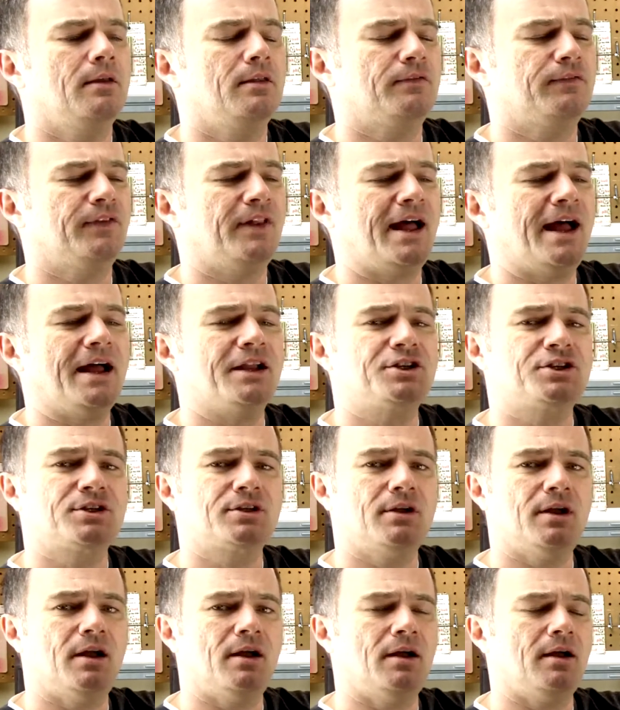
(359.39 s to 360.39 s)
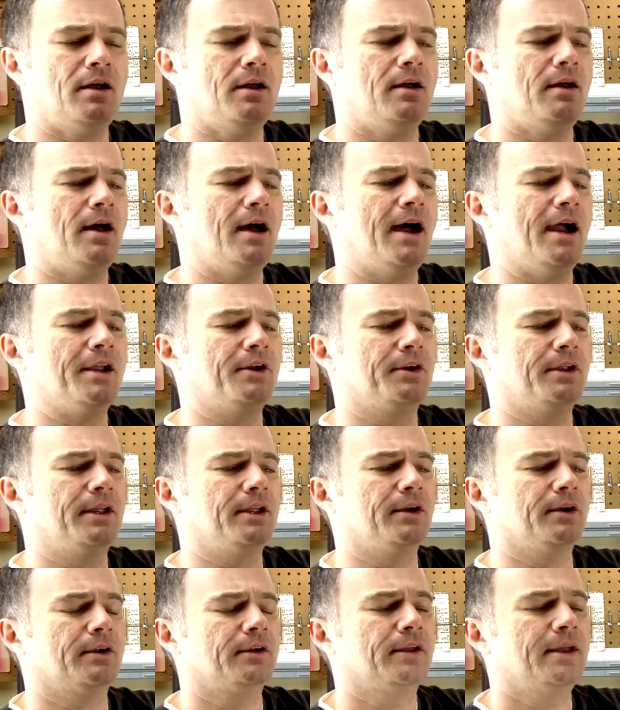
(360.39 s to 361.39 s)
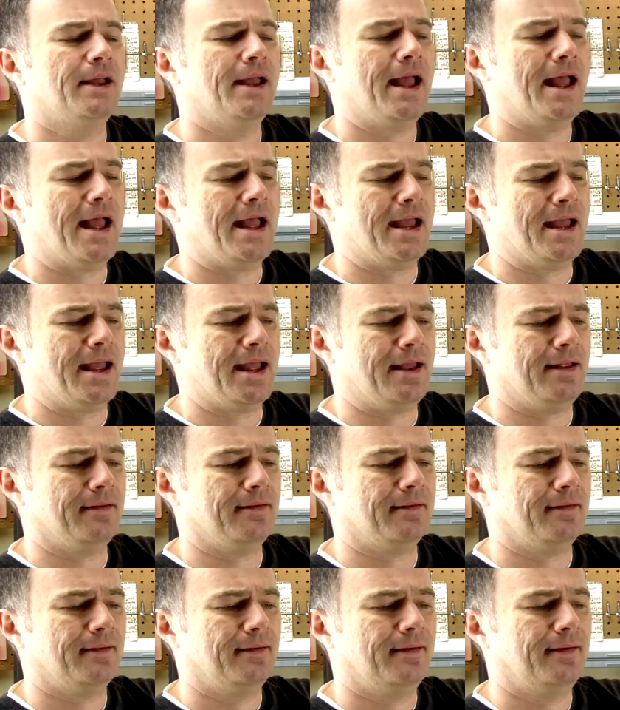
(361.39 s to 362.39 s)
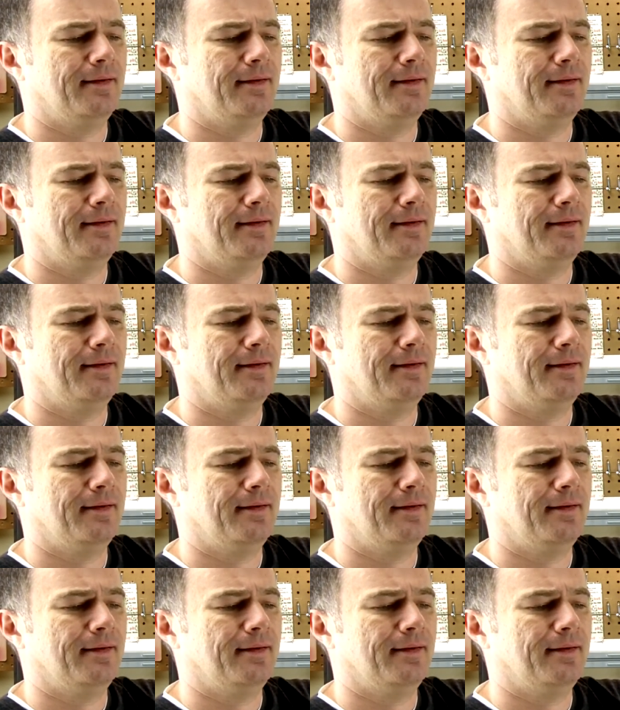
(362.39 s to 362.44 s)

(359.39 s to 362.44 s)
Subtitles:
the flash hider here, and